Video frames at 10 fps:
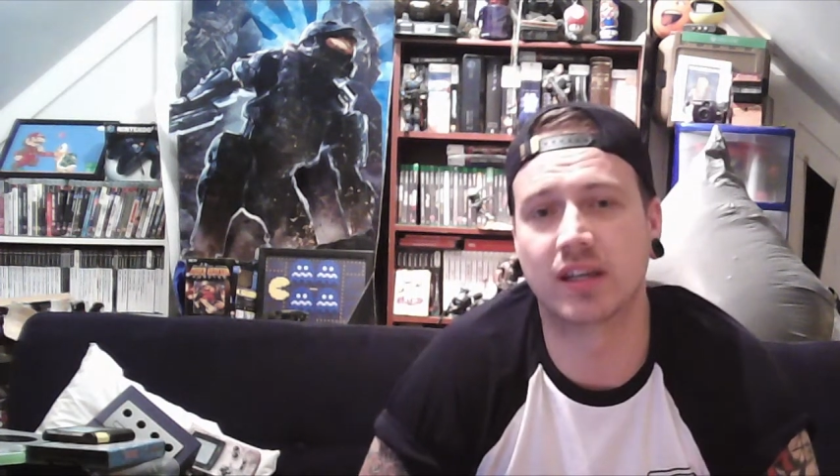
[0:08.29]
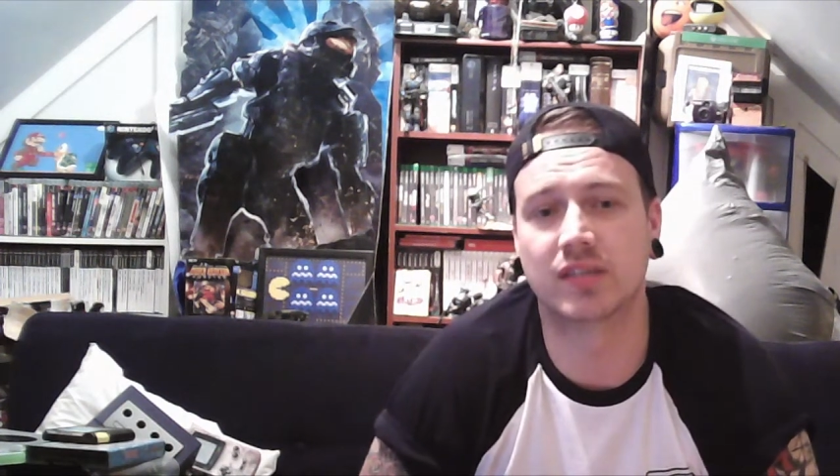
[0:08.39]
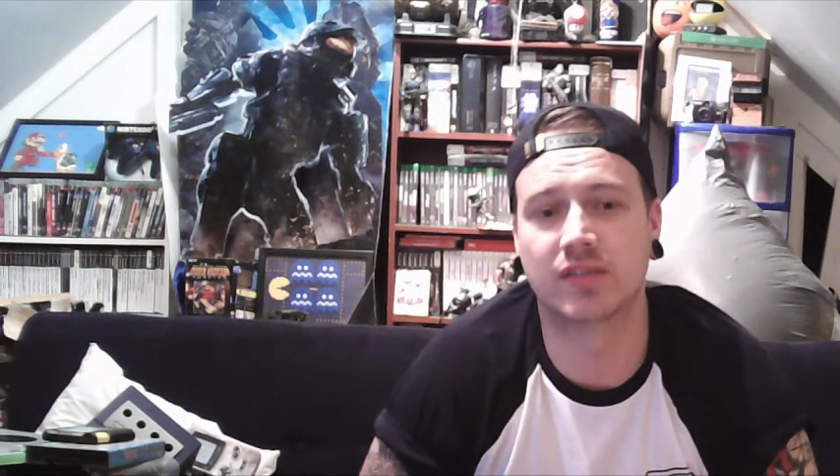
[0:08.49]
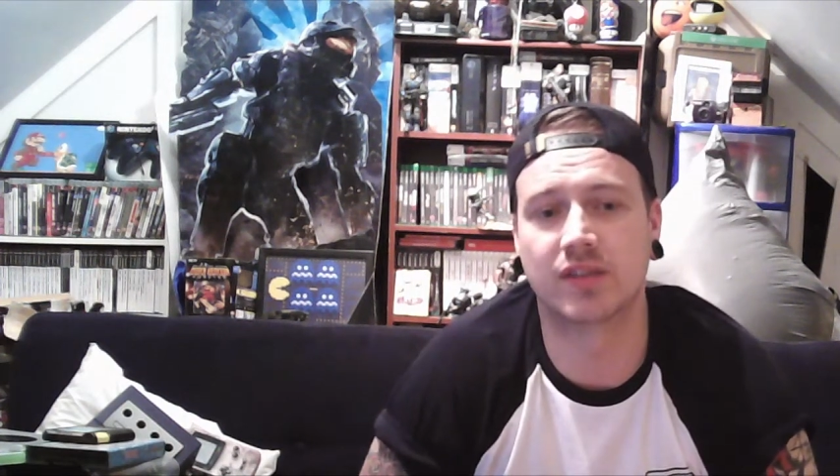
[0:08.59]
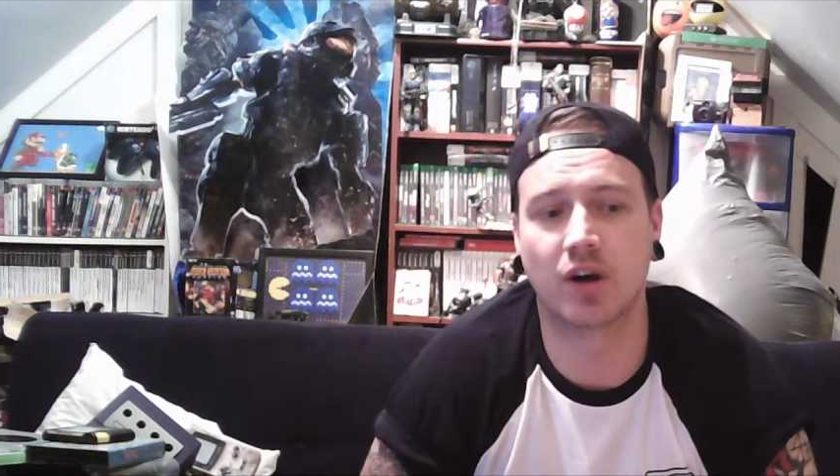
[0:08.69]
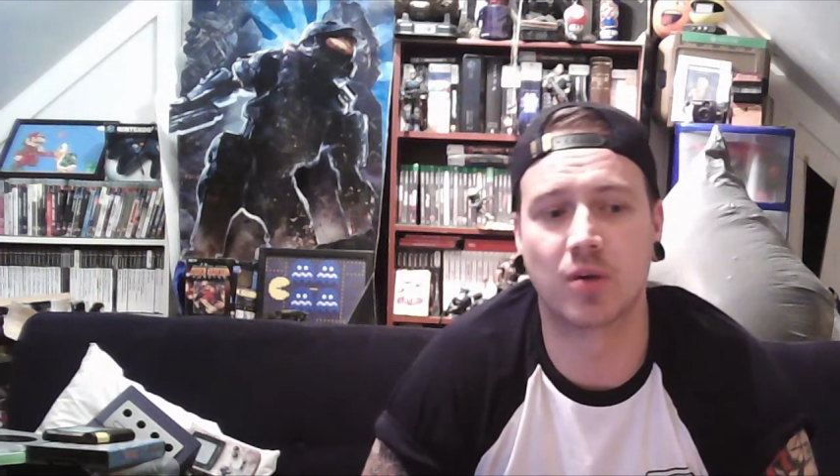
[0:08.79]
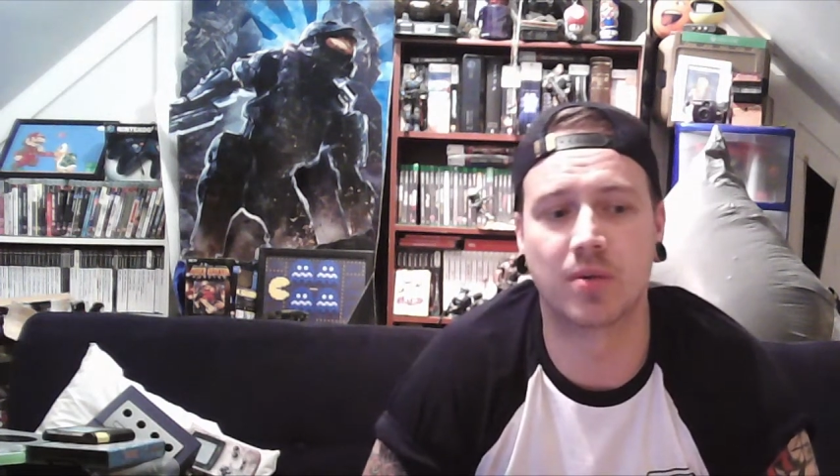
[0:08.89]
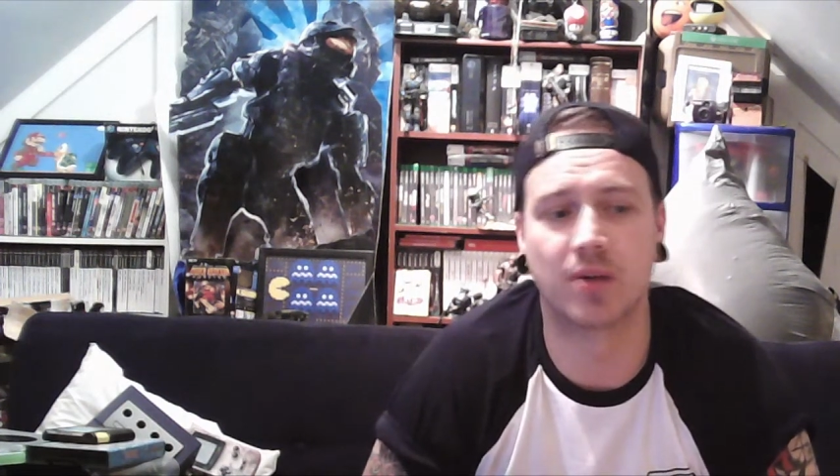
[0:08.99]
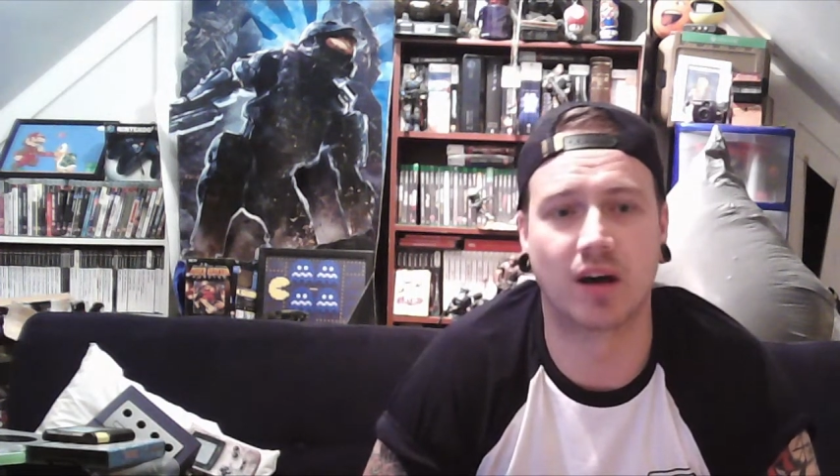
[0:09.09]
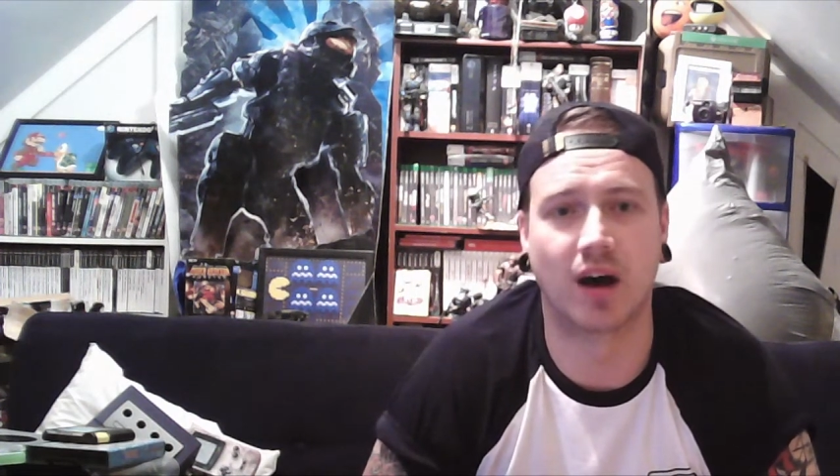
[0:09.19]
this video,
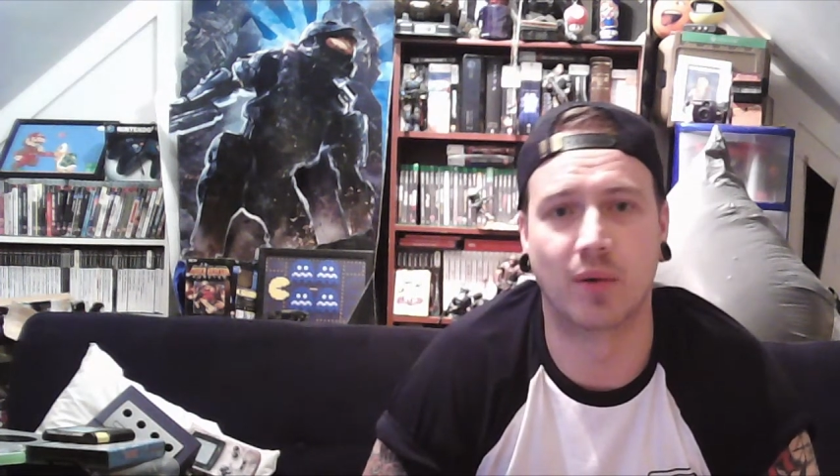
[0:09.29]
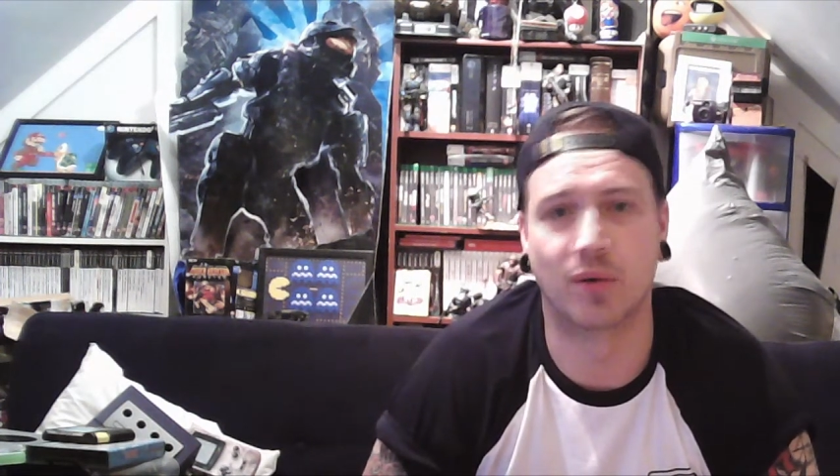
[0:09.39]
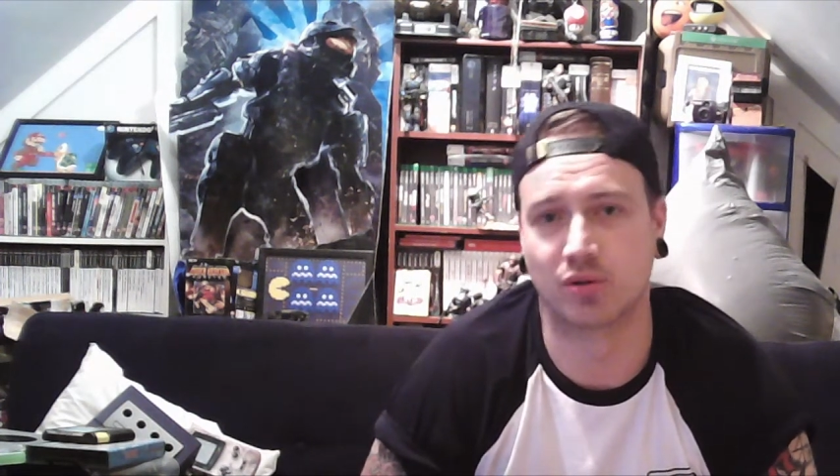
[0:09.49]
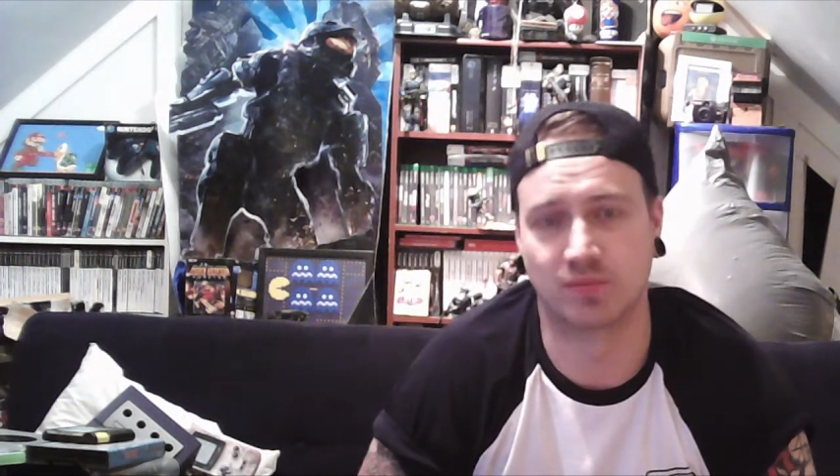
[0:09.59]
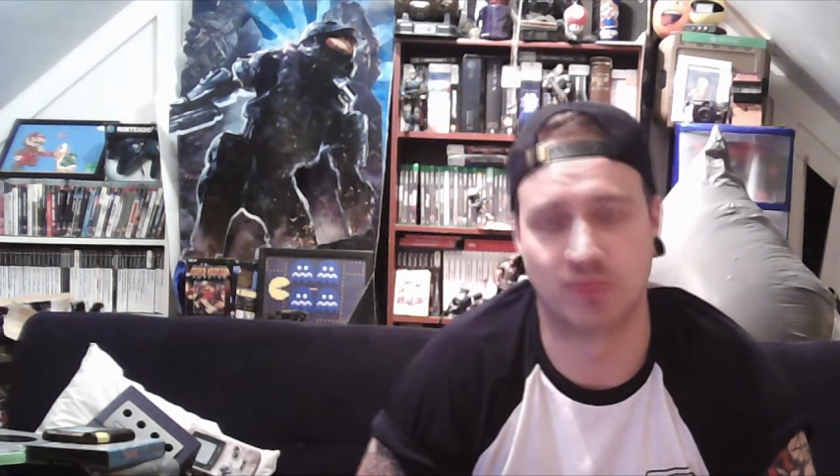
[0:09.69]
but I was